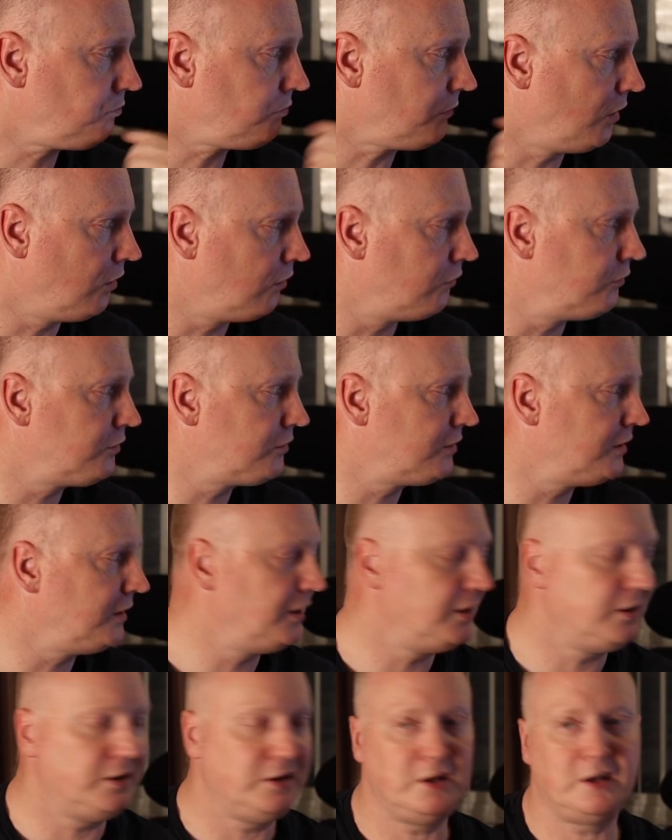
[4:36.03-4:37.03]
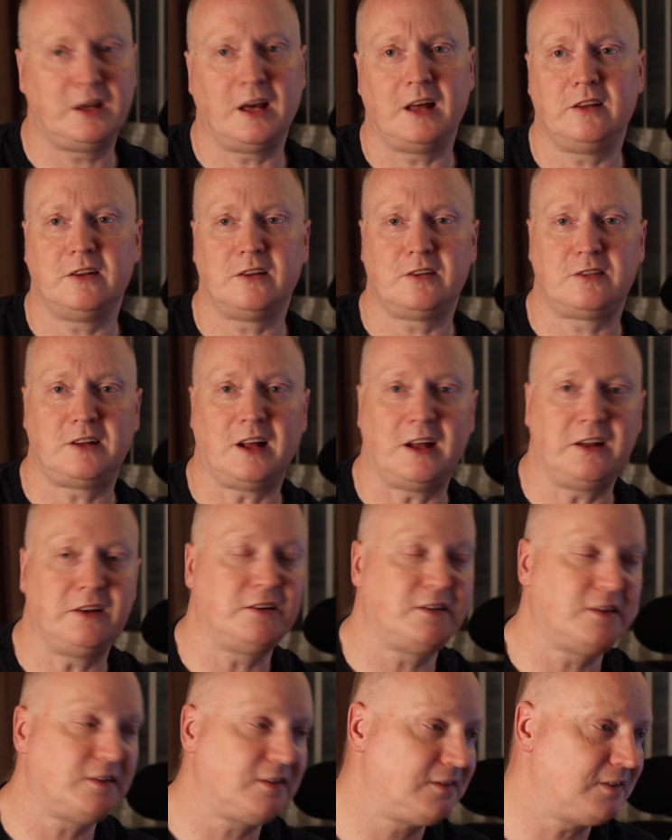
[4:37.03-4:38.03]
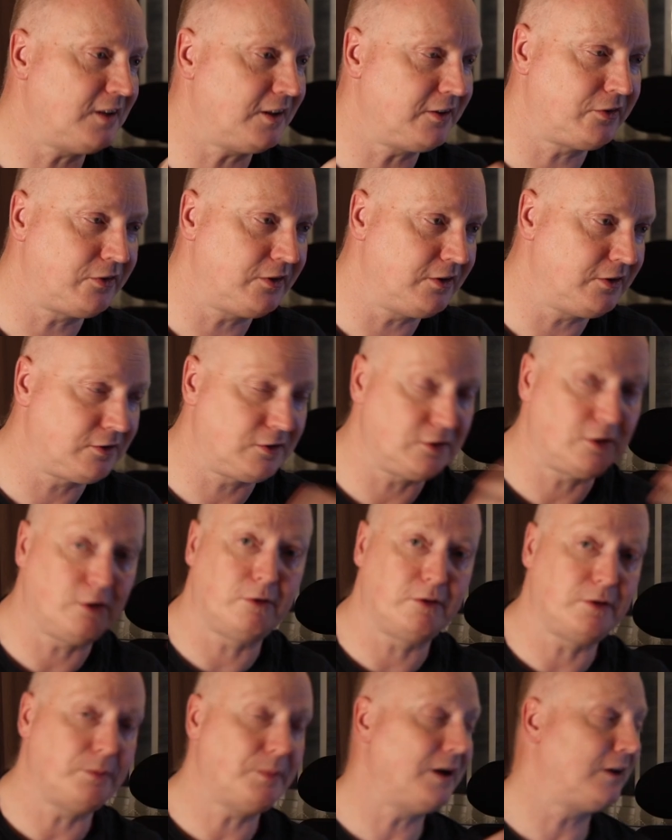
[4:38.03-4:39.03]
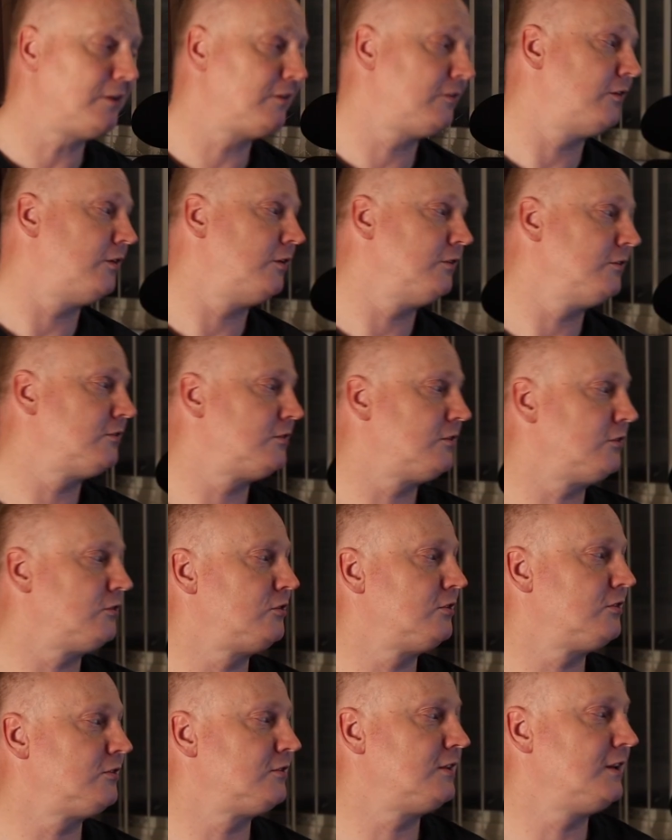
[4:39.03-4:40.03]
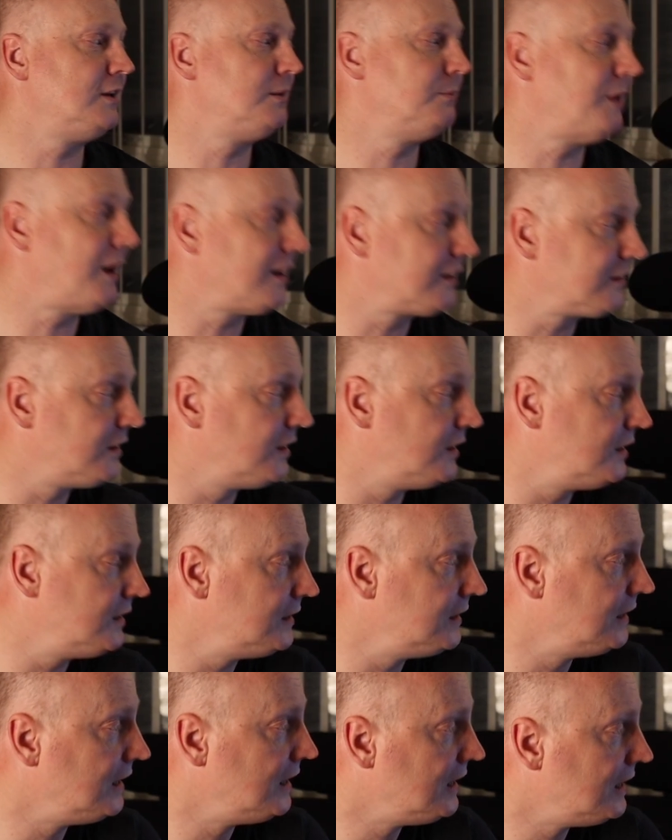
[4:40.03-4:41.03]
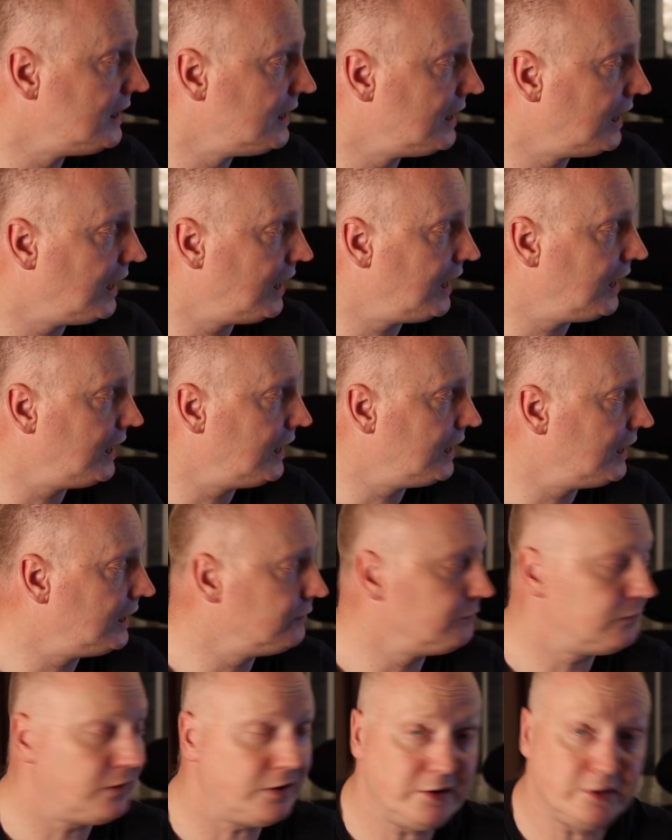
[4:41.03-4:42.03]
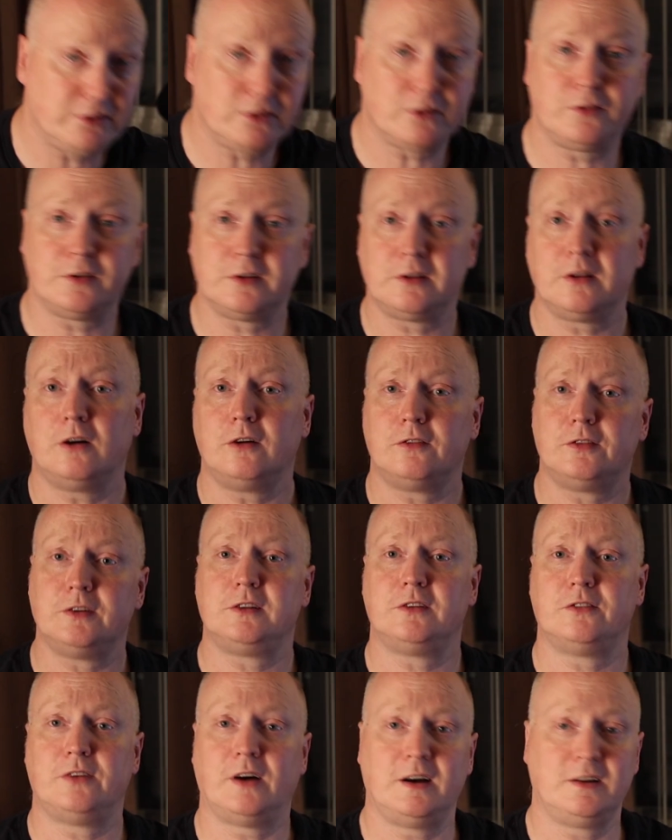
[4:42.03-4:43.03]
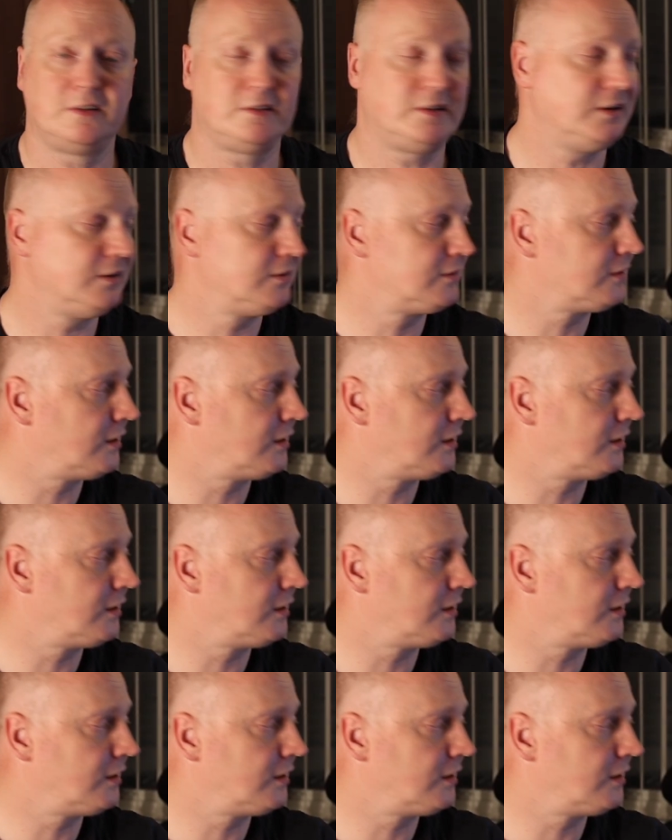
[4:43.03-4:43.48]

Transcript: Obviously you get the standard accessories to go with the microphone, such as the magnet and various other devices